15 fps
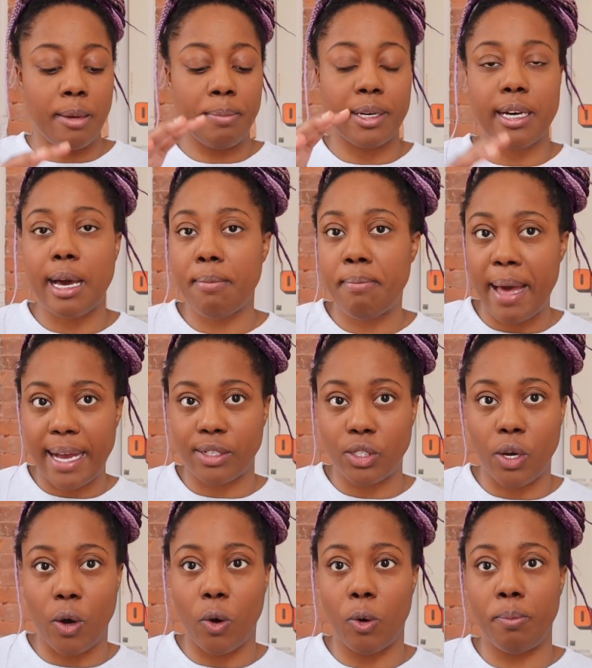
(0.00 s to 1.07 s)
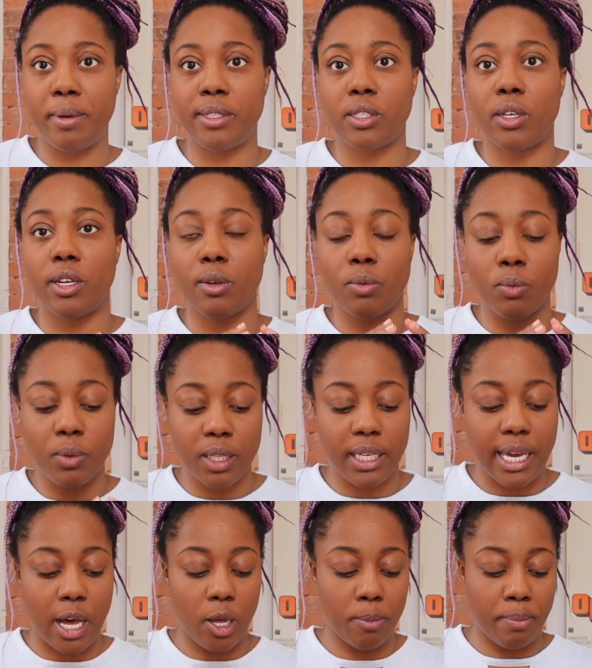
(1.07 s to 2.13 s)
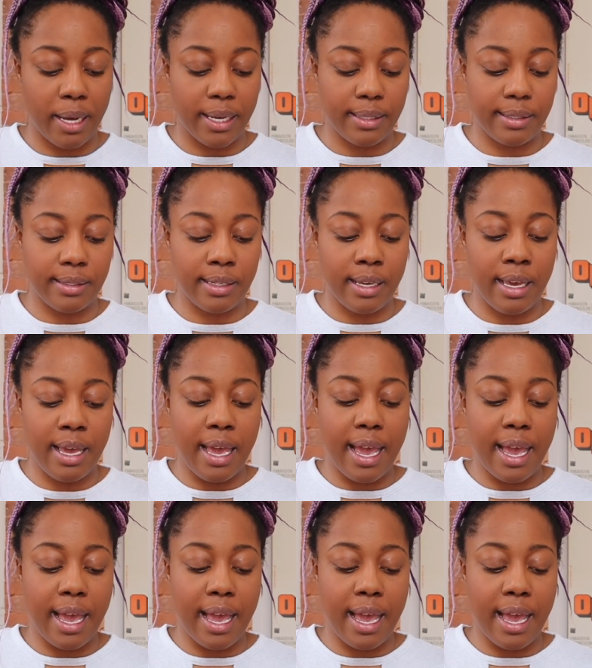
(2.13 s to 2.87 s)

but come back to hope. It's gonna really help us.